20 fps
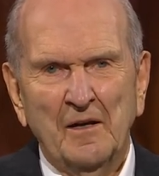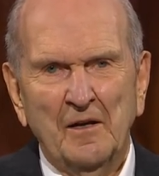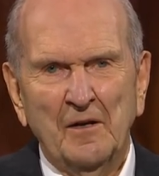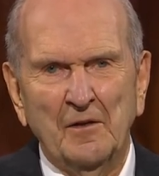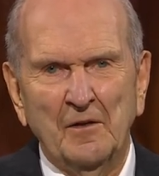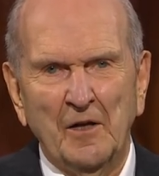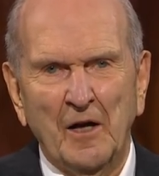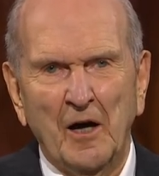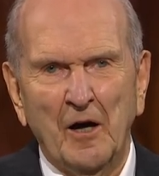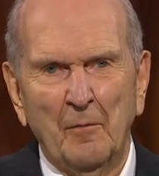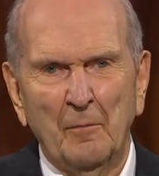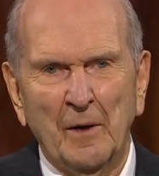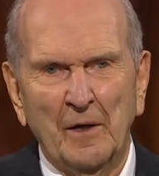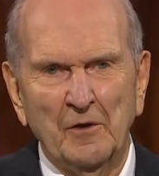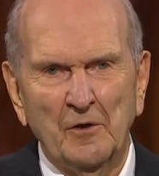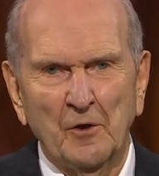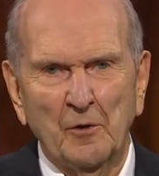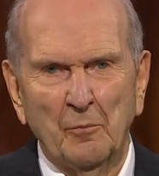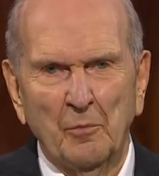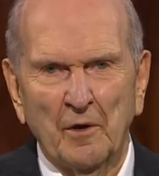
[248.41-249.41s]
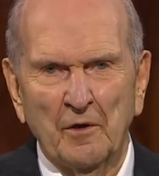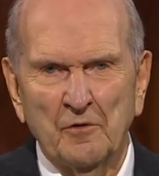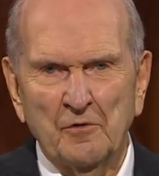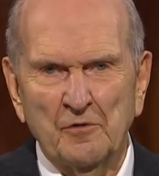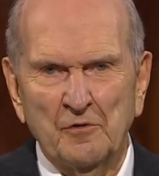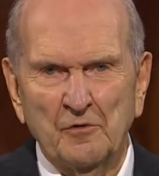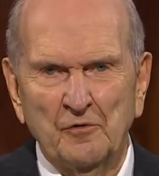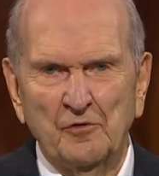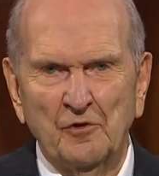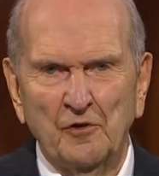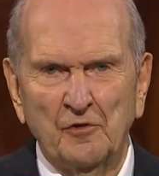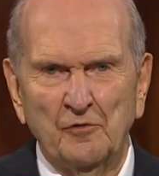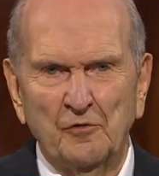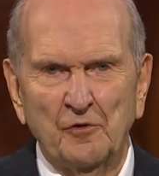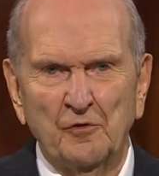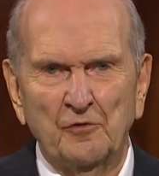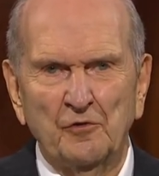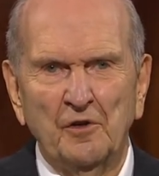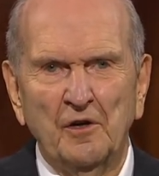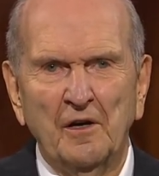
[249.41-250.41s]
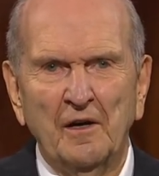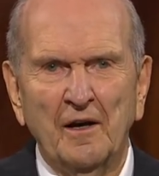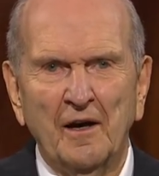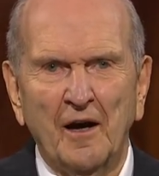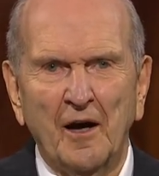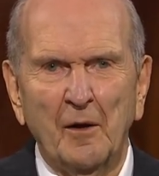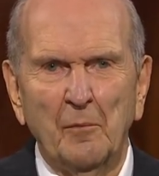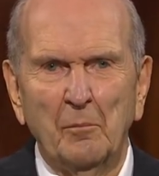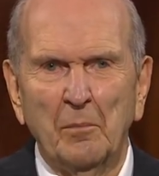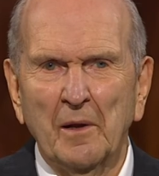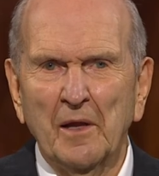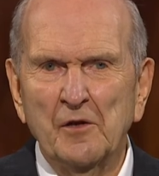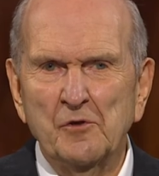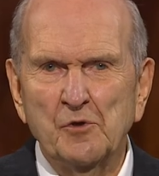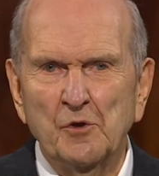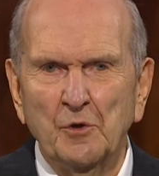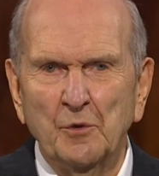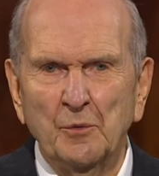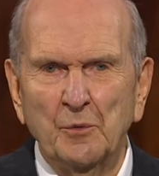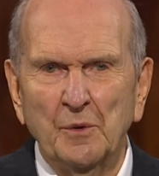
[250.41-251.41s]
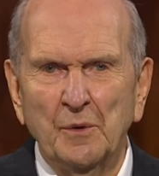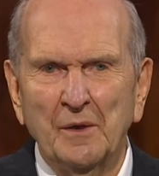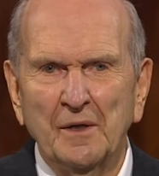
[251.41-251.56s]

Now, my dear brothers and sisters, I bless you